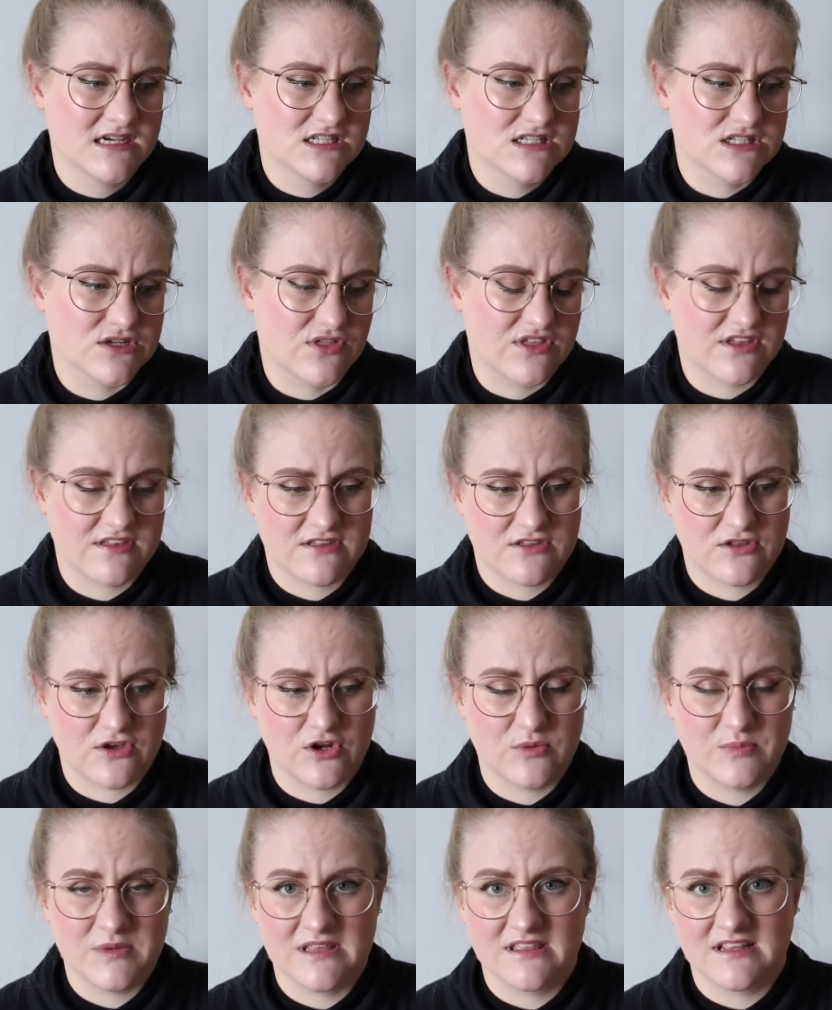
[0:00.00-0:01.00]
So this is
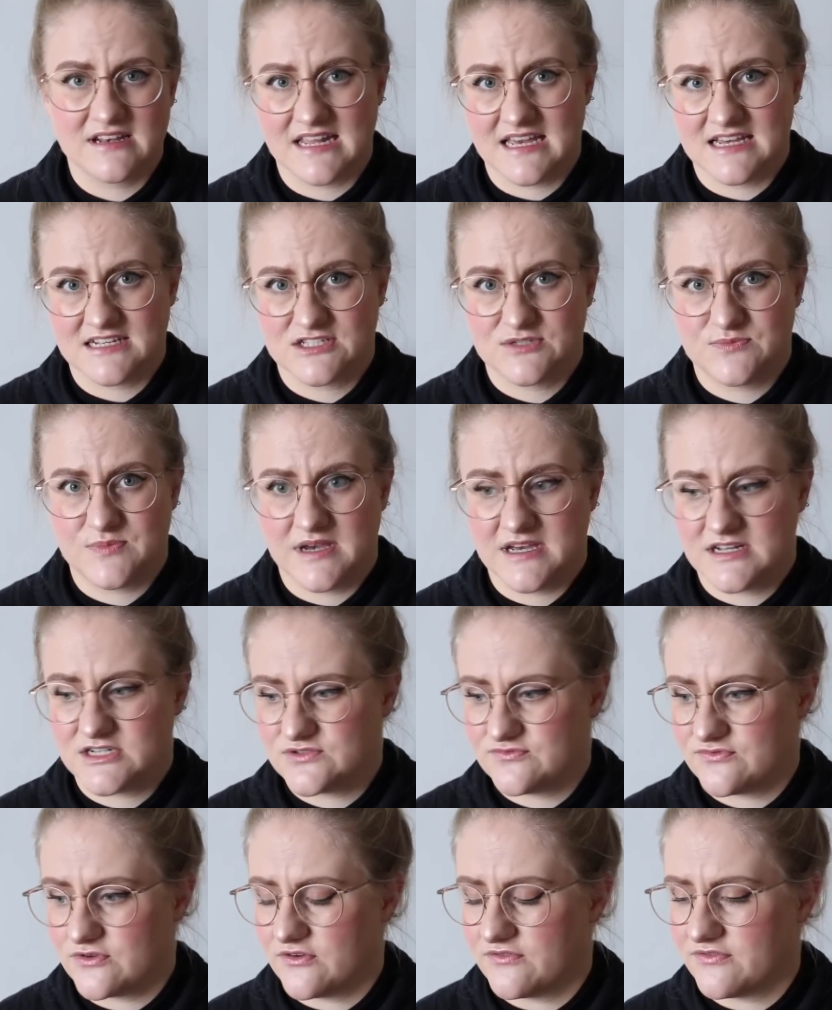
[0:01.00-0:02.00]
going to be the last
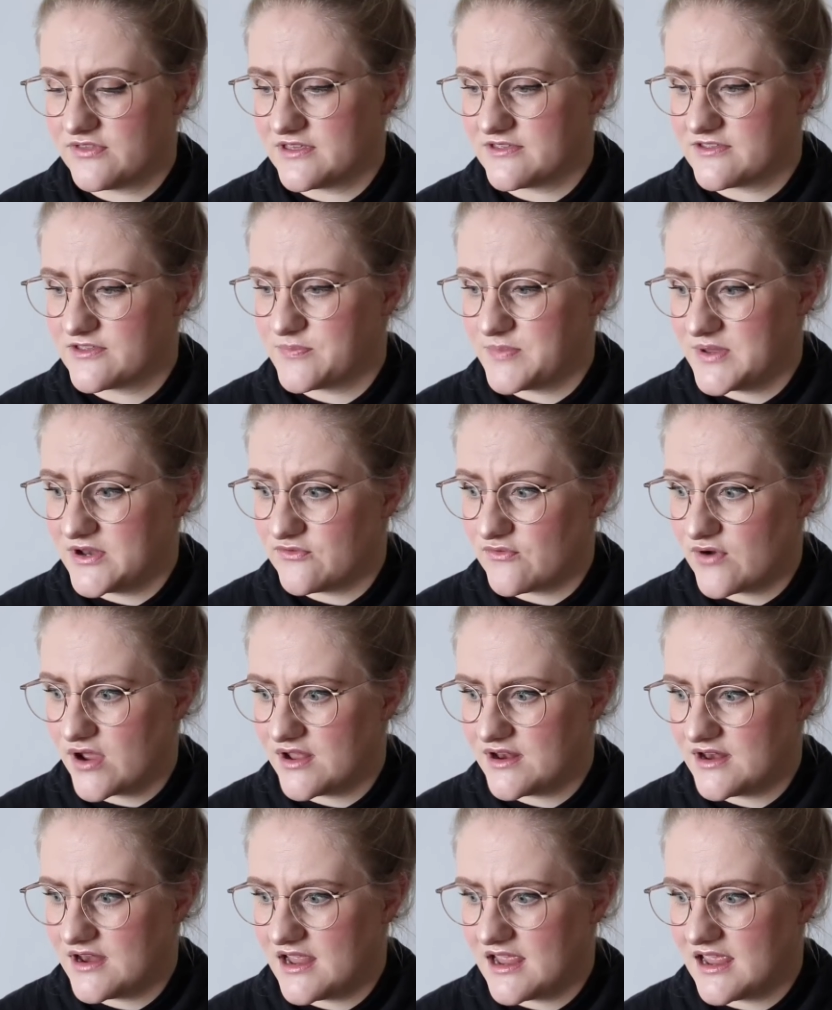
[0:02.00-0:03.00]
batch of this spin
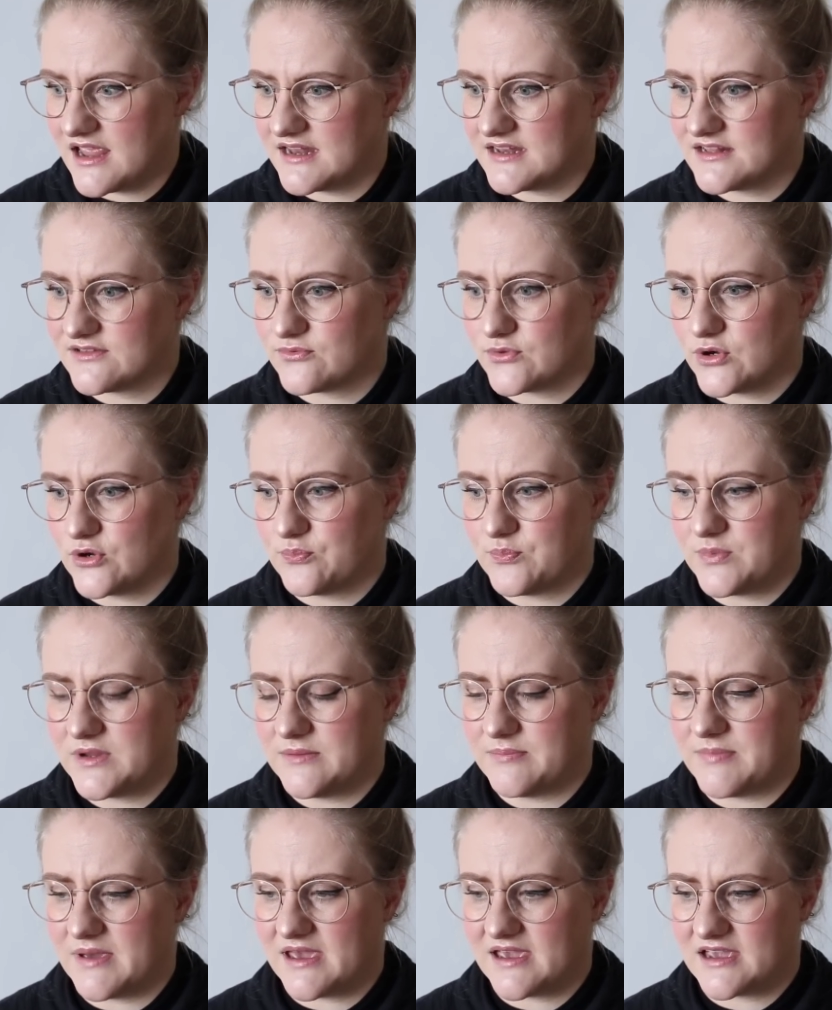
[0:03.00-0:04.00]
run, and it won't
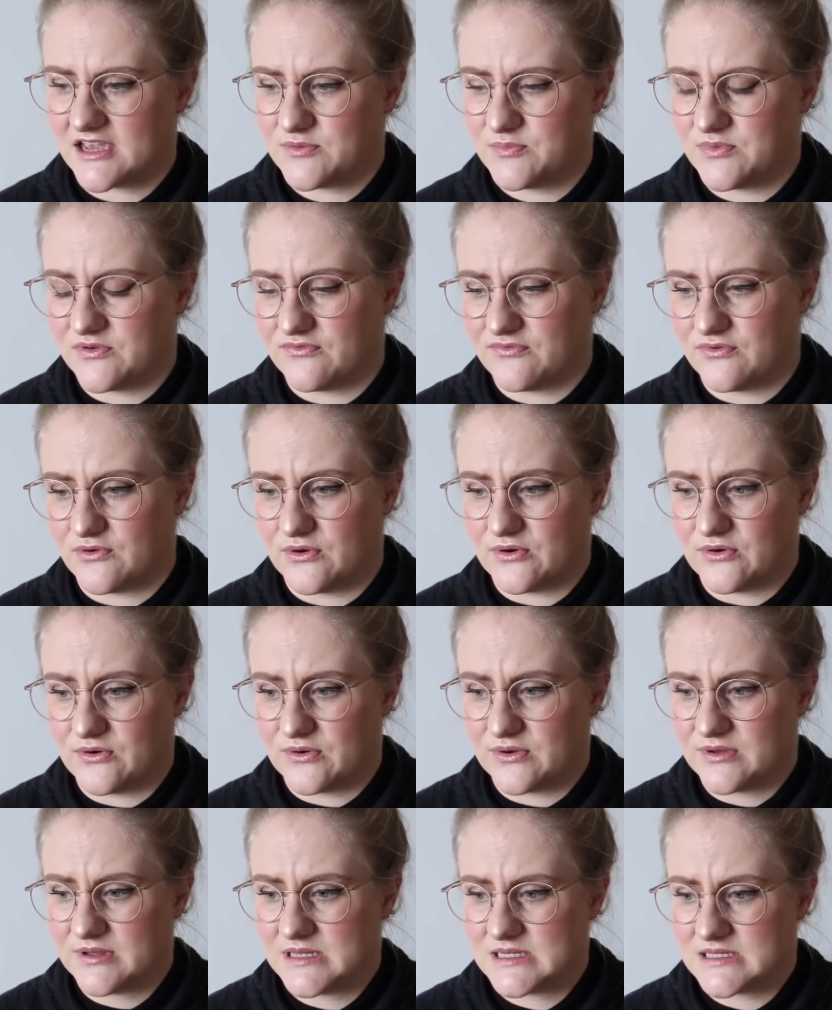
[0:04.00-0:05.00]
be back
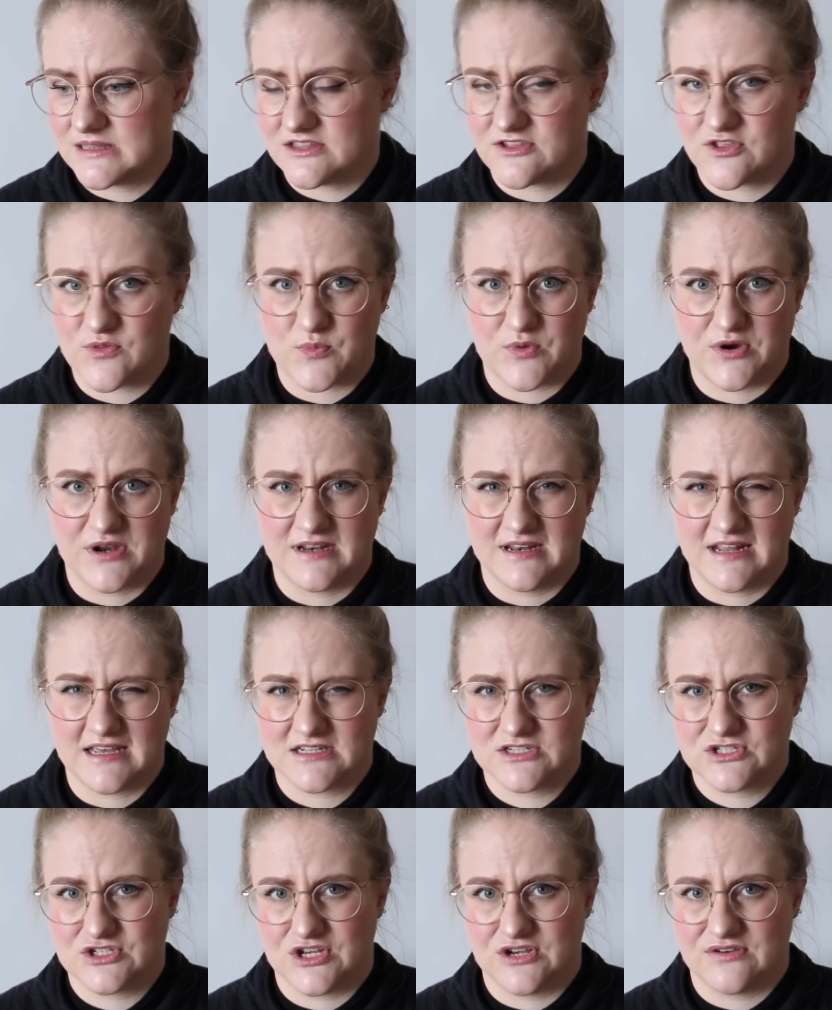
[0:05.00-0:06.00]
before the spring
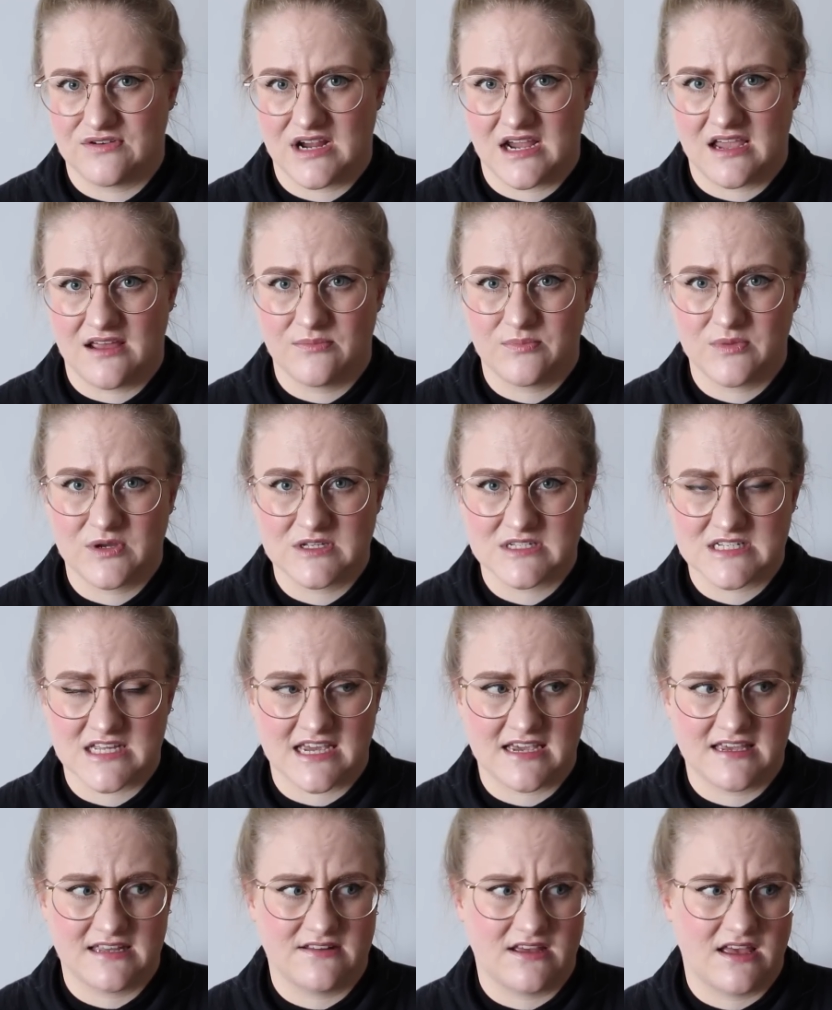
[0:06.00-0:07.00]
next year again, because
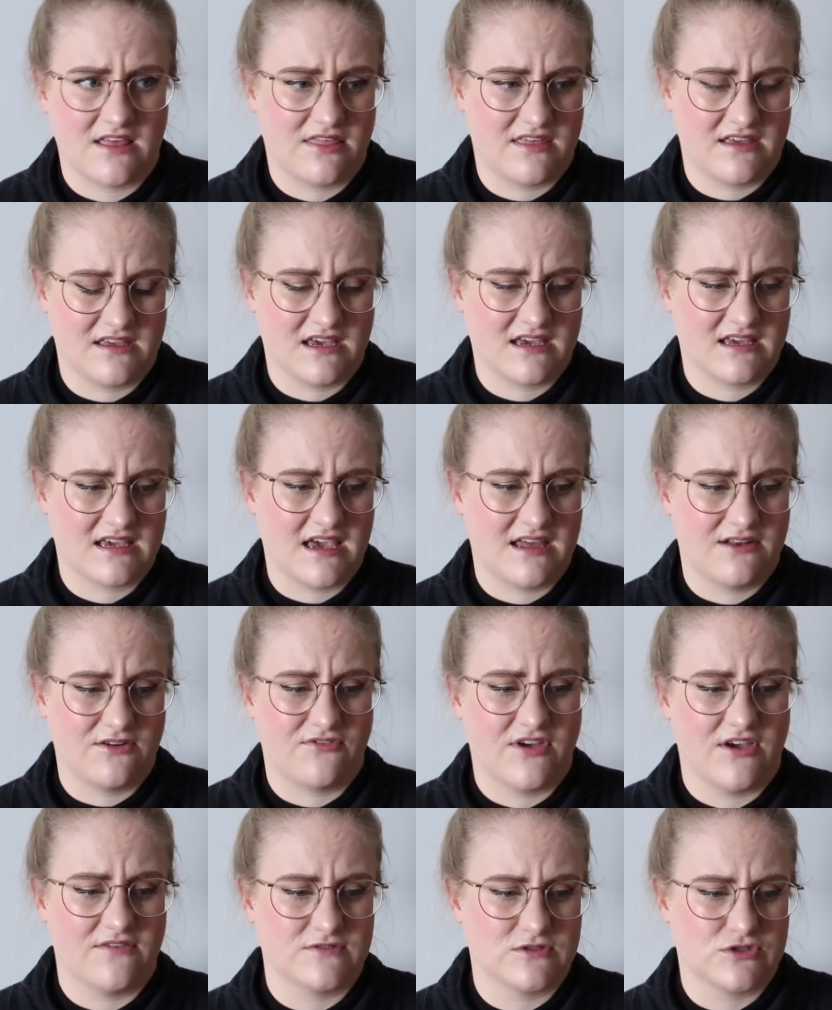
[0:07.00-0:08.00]
I think I kind
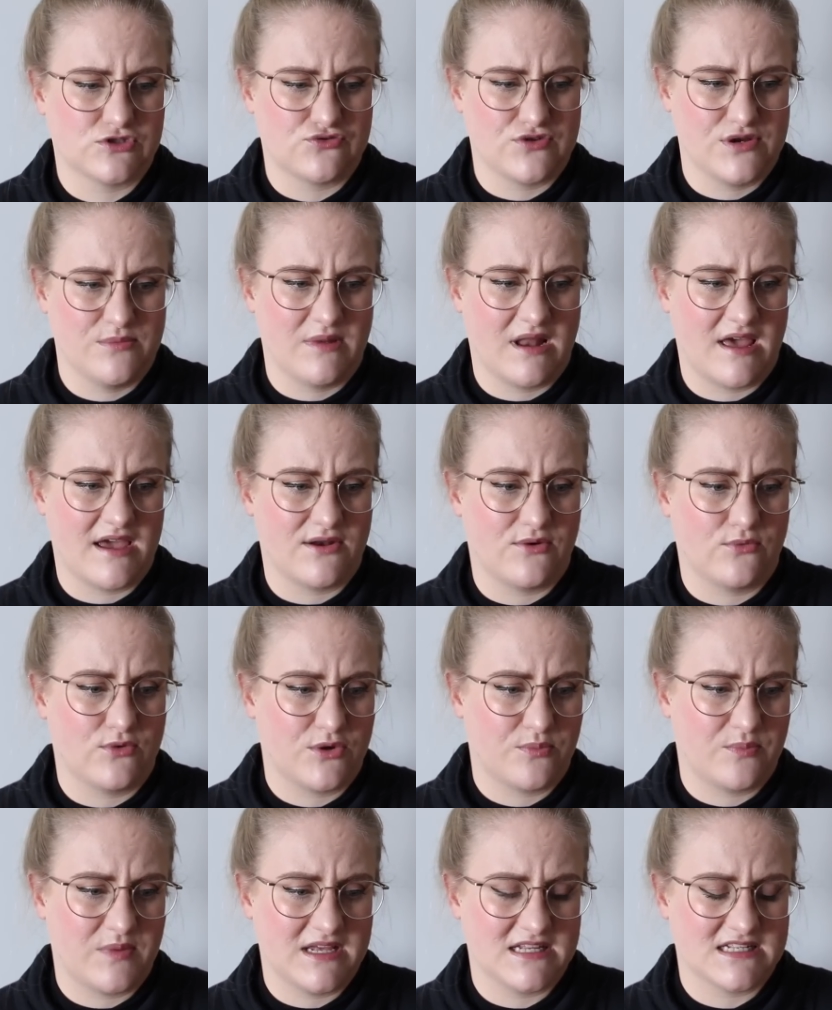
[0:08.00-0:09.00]
of have to streamline
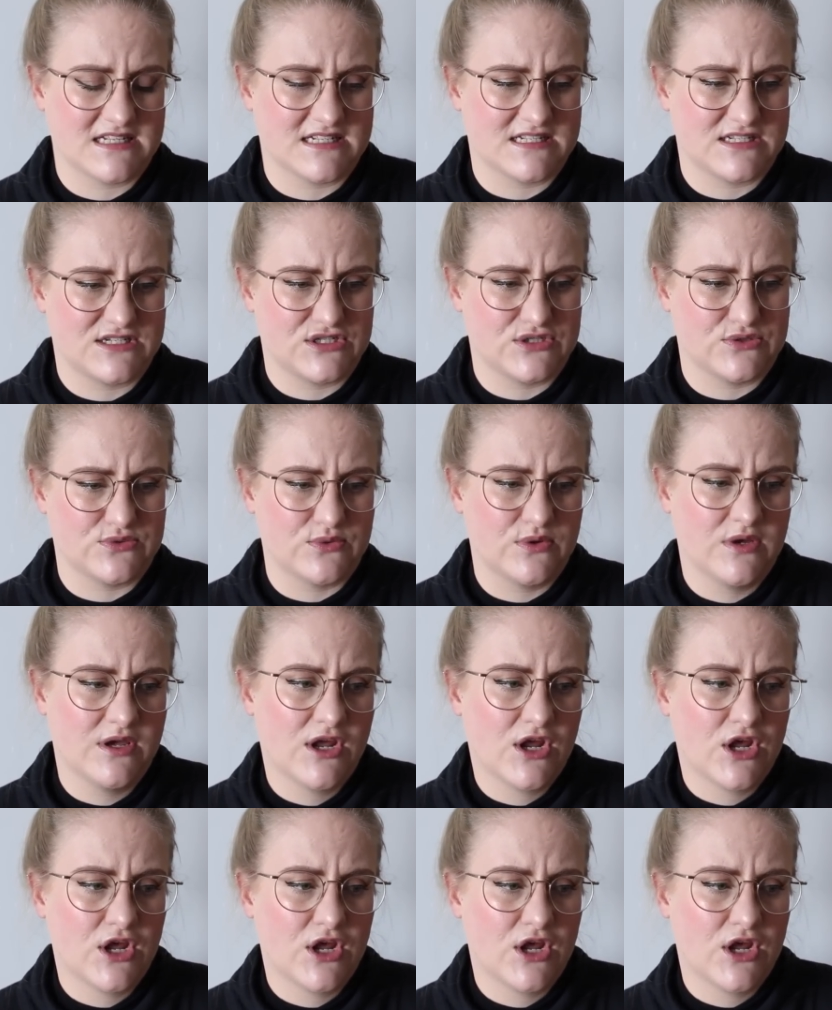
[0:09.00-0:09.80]
what bases to